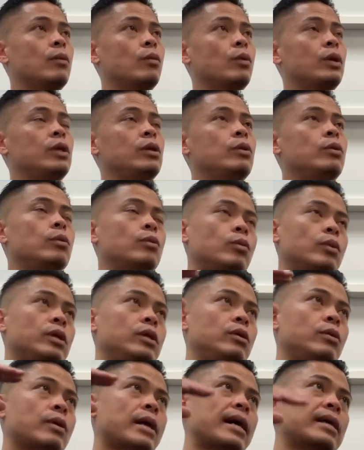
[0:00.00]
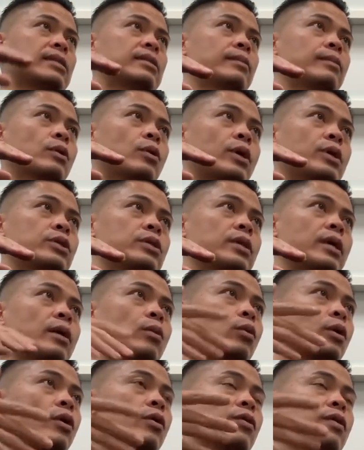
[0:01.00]
when you when you ask them the question like,
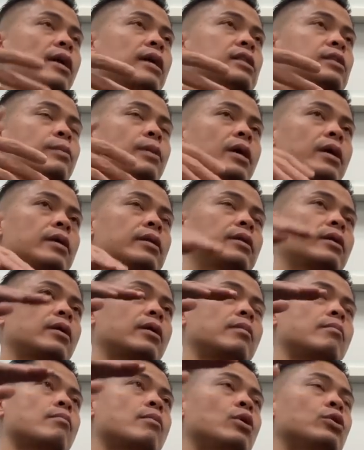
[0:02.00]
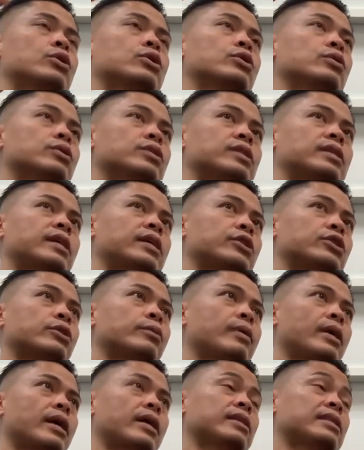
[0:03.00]
what are your thoughts about it? Their emotional state should
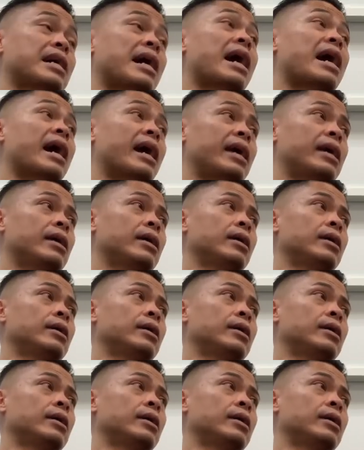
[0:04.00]
be at its high.